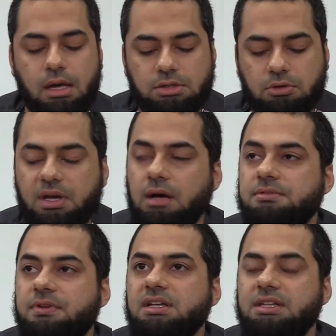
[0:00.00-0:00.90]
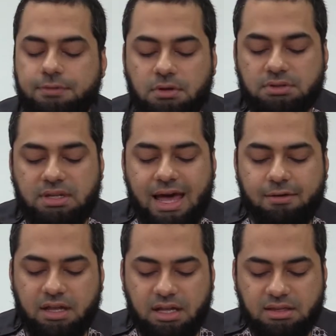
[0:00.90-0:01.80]
So it becomes very difficult to
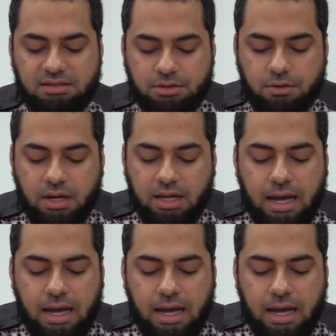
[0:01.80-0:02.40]
navigate this terrain,